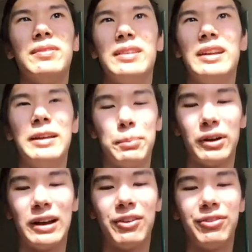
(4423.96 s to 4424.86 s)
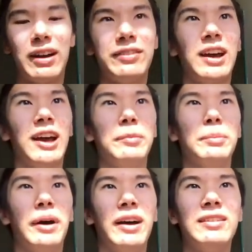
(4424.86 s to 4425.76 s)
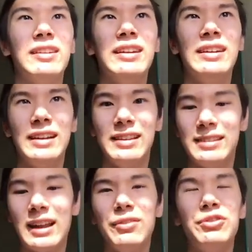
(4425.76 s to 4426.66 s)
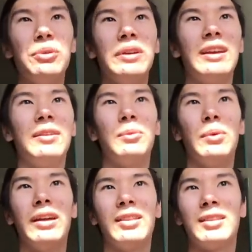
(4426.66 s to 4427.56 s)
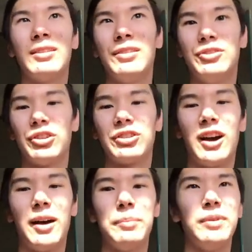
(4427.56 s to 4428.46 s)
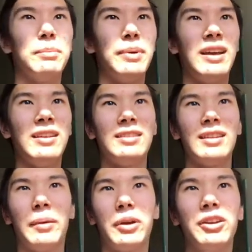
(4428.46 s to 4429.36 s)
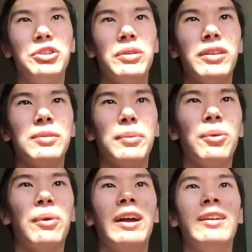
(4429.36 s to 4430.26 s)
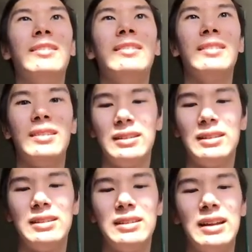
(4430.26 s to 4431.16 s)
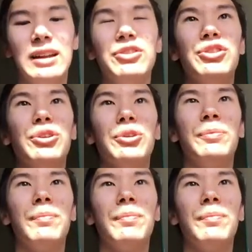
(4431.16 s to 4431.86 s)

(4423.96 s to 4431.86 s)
it print out 5 times, but instead of doing it with just copy and paste, I'm going to do it the smart way and do